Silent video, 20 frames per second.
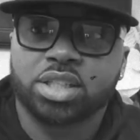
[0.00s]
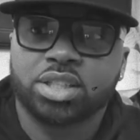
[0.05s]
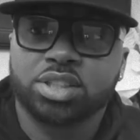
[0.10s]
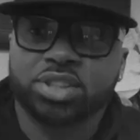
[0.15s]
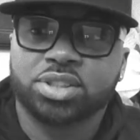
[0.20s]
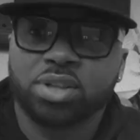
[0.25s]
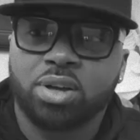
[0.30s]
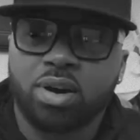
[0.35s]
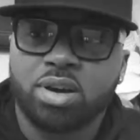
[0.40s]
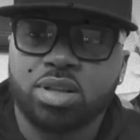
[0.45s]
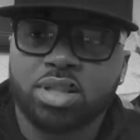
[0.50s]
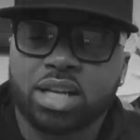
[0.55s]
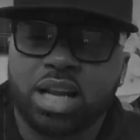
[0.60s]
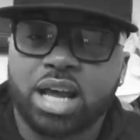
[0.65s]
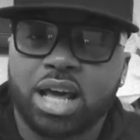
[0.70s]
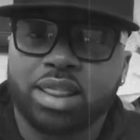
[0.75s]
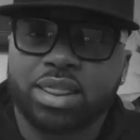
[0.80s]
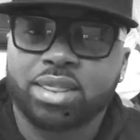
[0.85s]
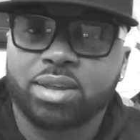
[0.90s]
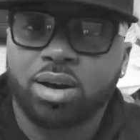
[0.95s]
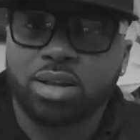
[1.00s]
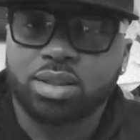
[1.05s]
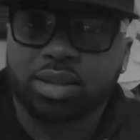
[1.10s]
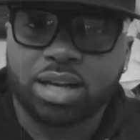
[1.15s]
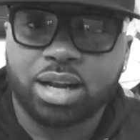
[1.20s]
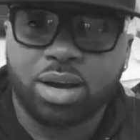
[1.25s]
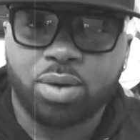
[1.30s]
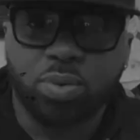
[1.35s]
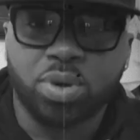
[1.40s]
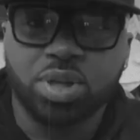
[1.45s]
a song that I thought
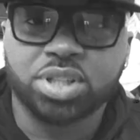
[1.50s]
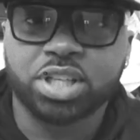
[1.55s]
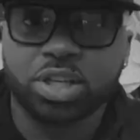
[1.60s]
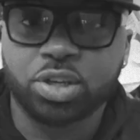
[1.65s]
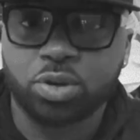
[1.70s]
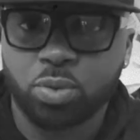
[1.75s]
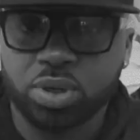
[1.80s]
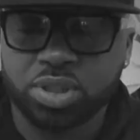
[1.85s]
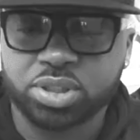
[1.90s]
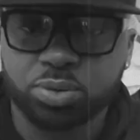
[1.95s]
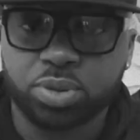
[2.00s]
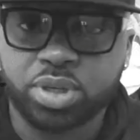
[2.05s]
that I wasn't going to